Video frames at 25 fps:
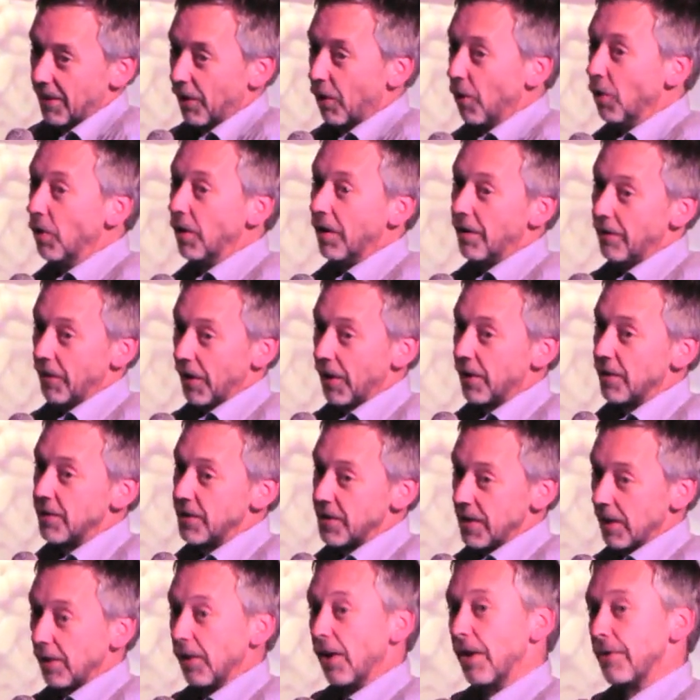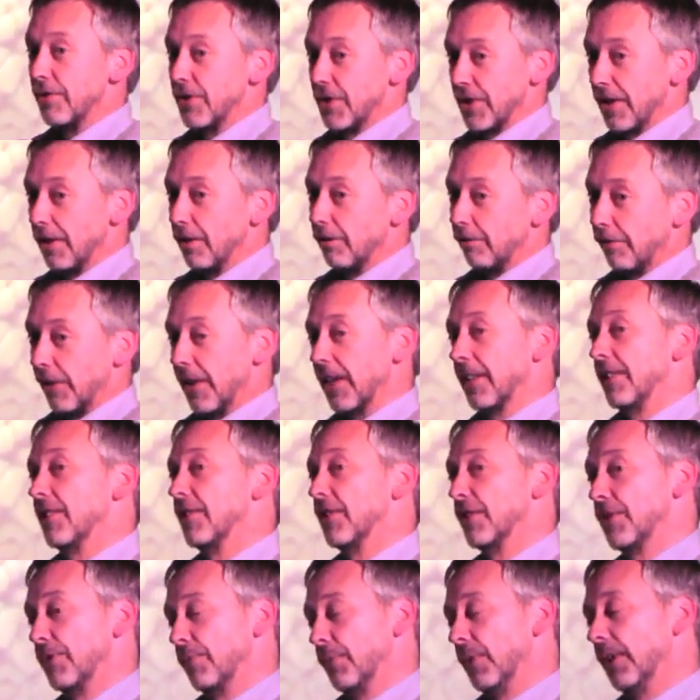All of those lifestyle
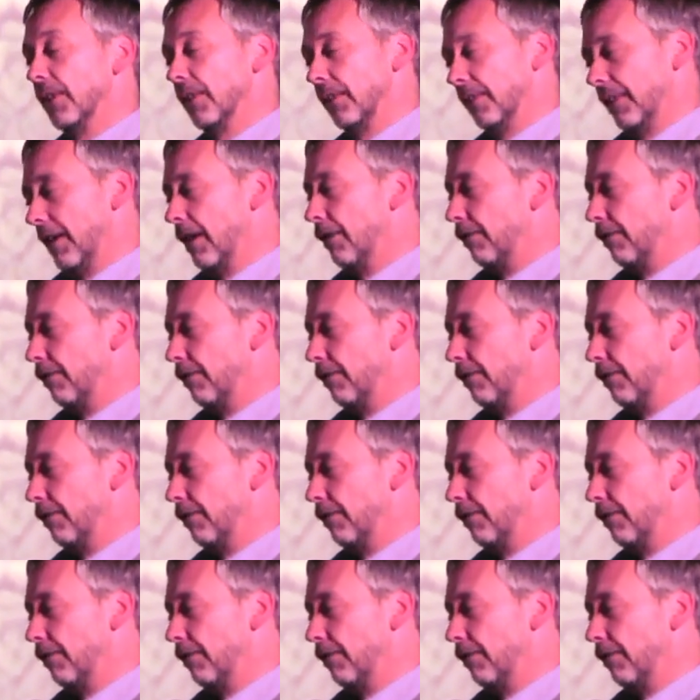factors will